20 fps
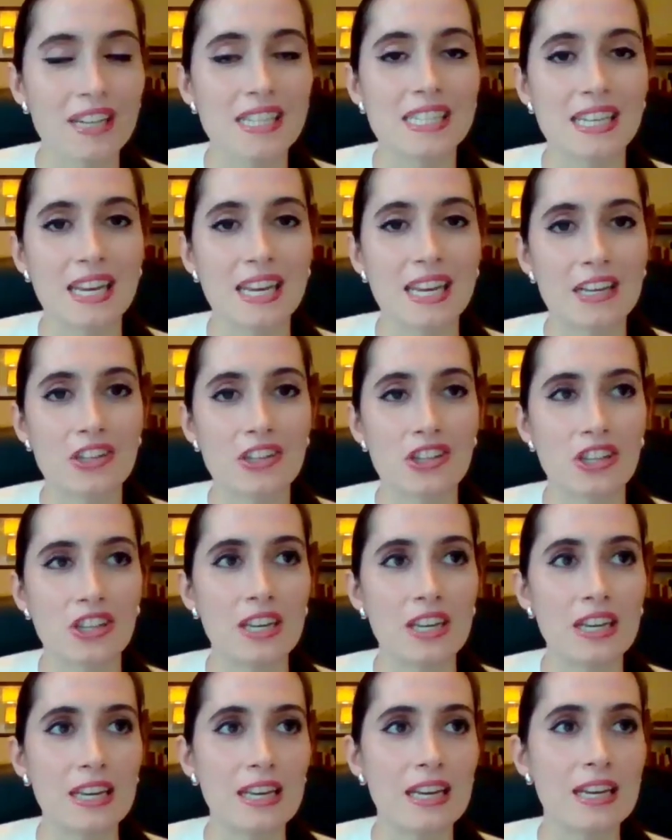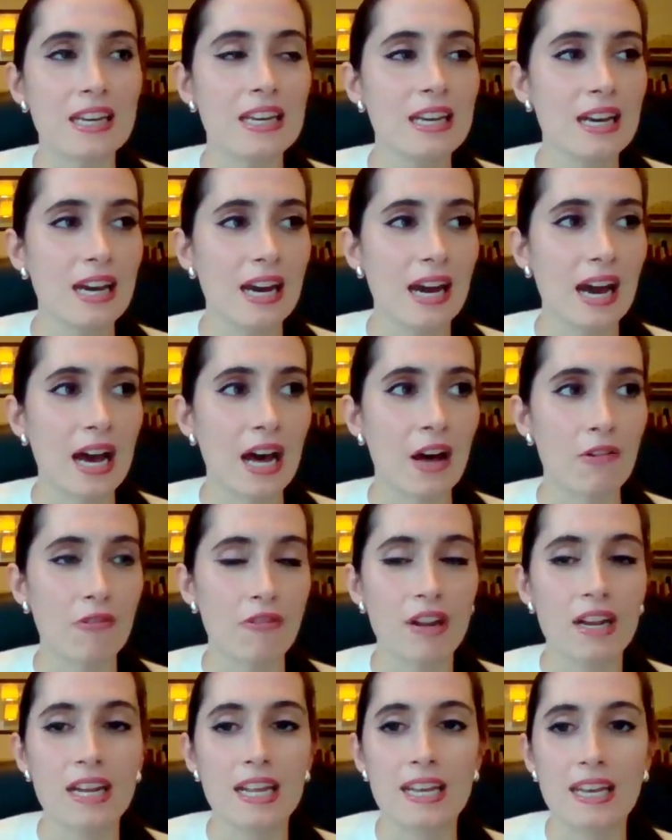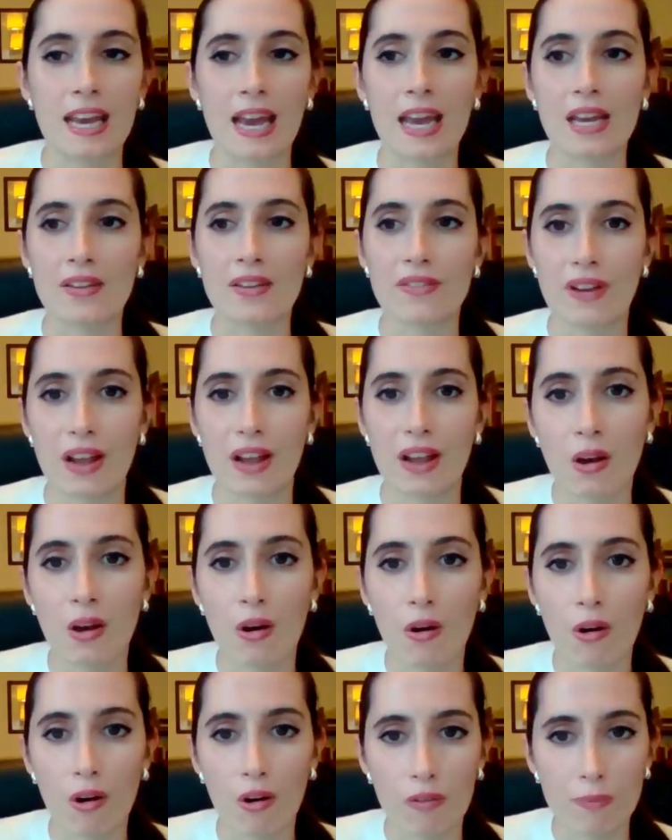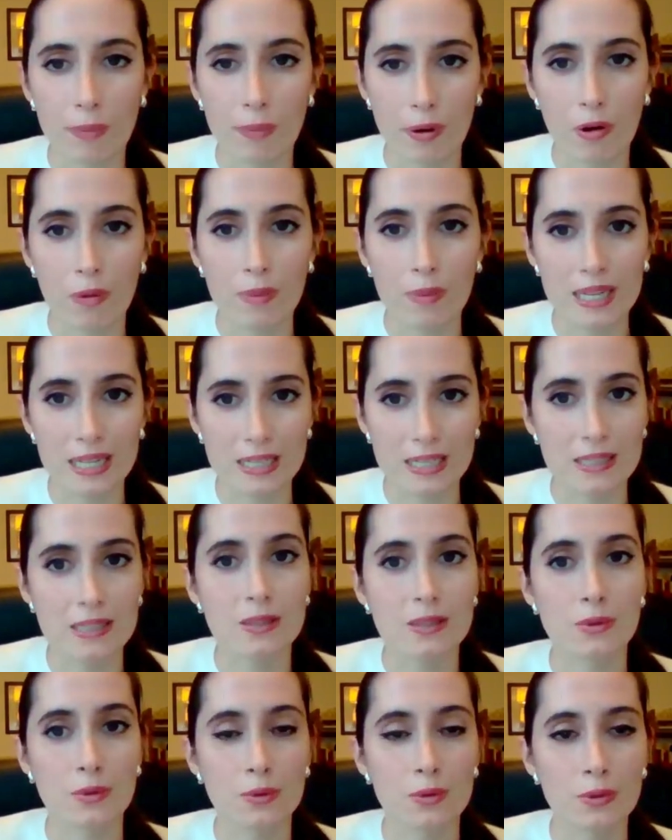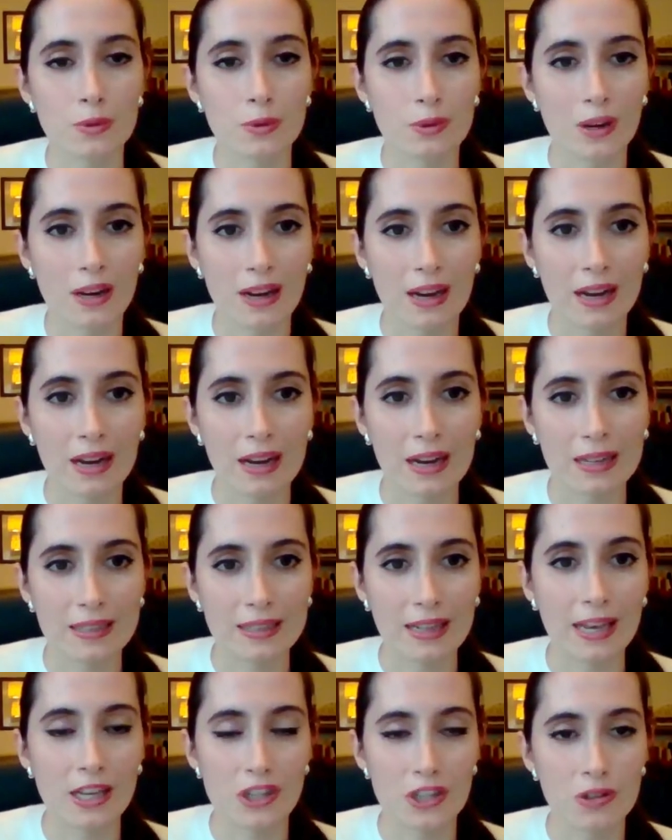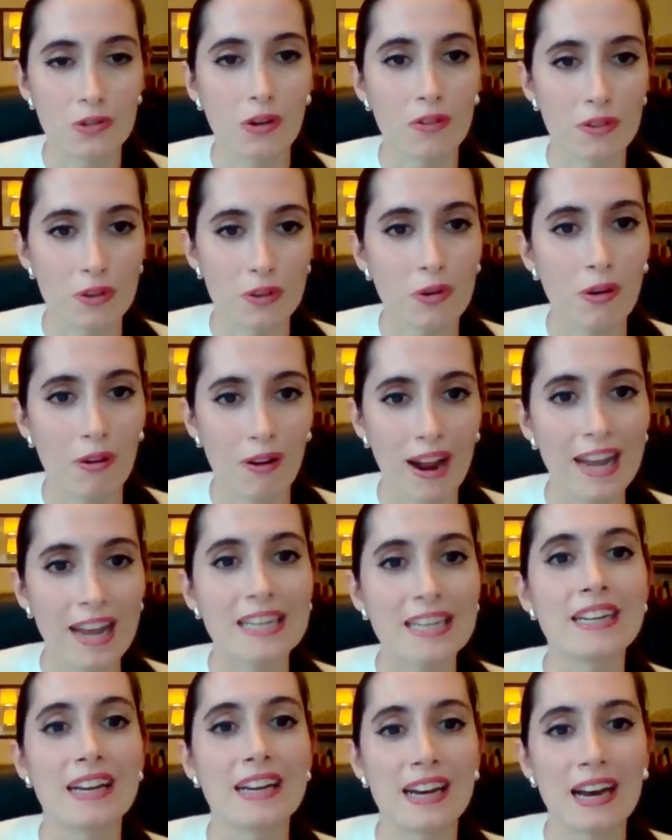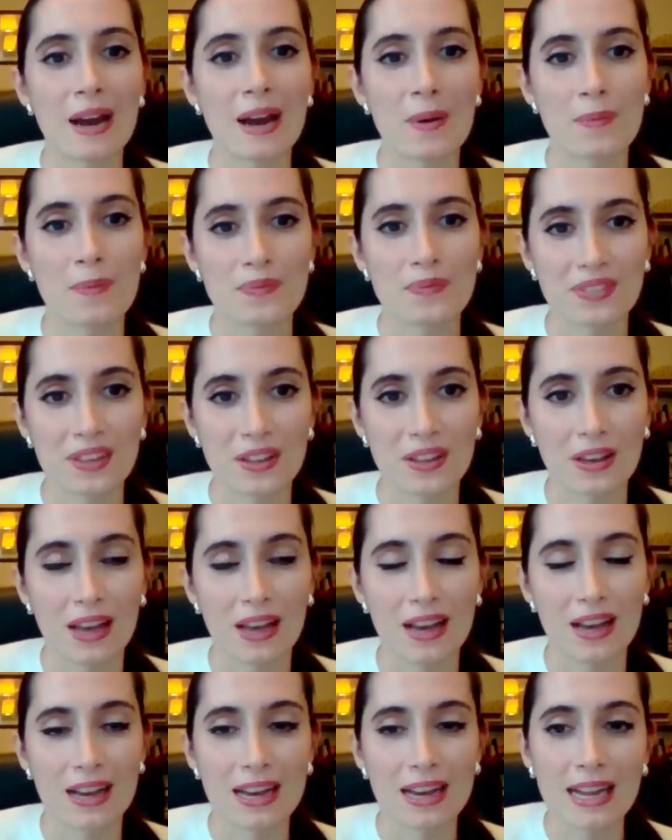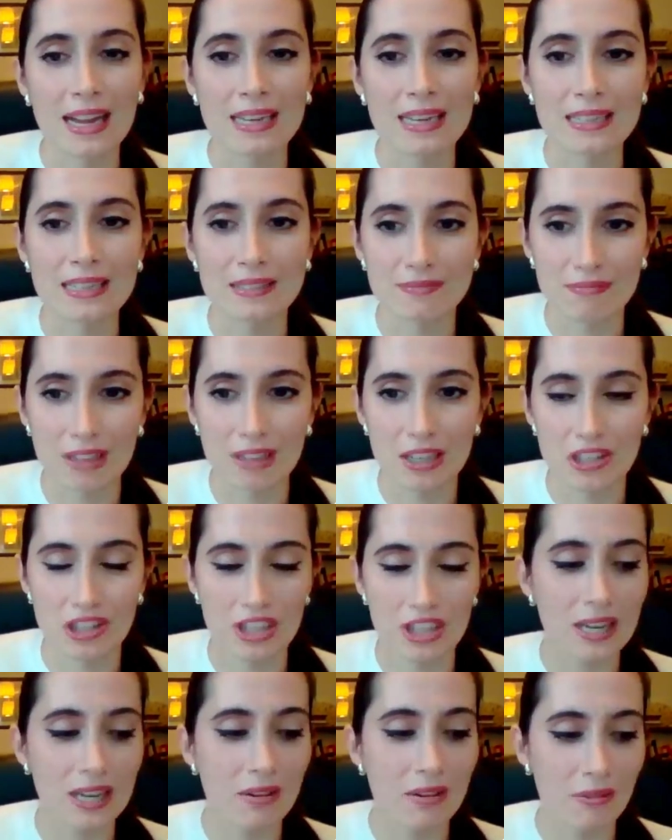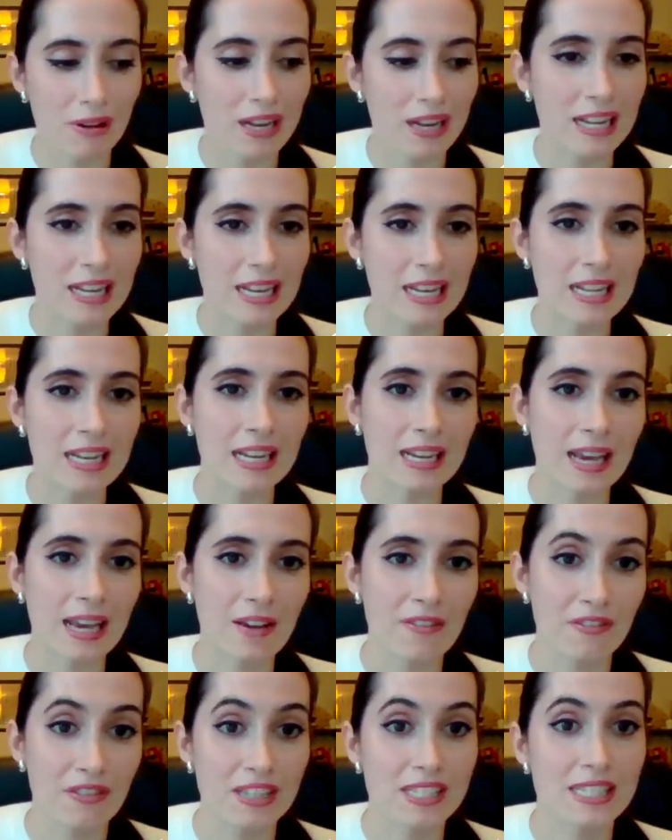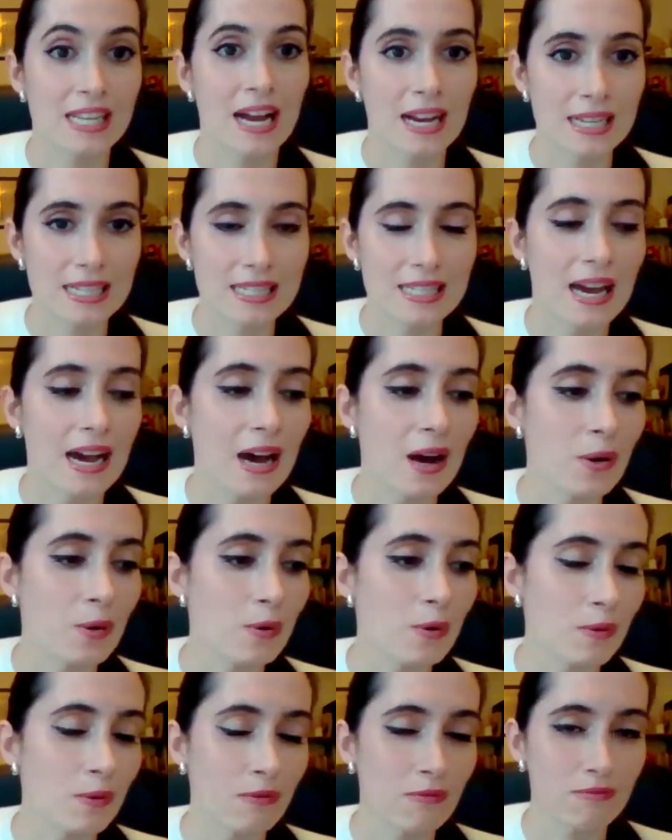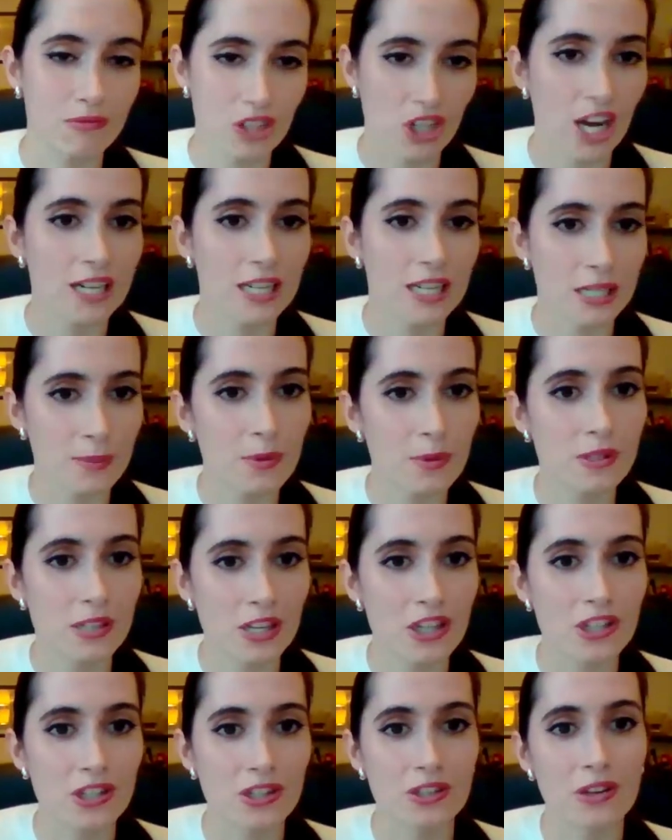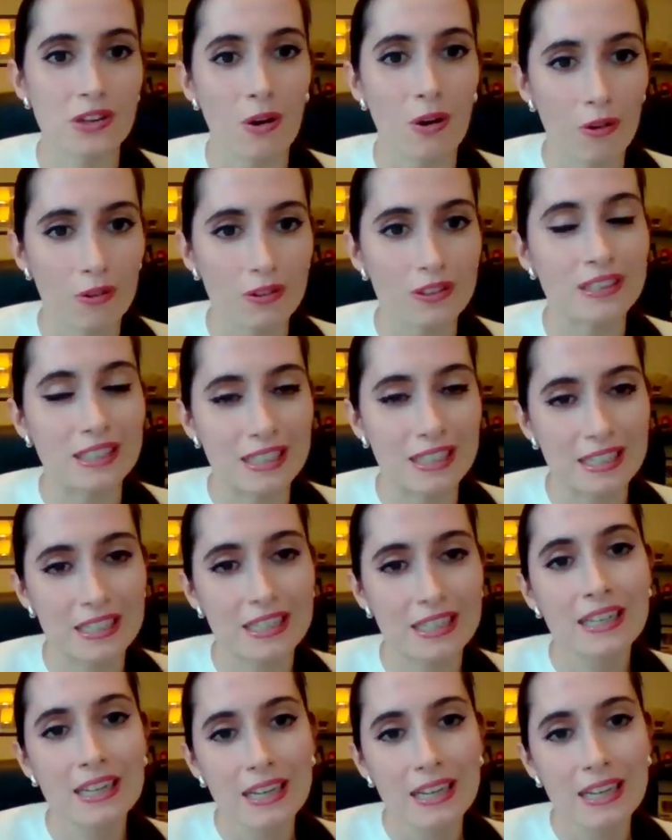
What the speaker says: of de-risking, she really gave a lot of prominence to the issue of Ukraine, and she really emphasized how China's position on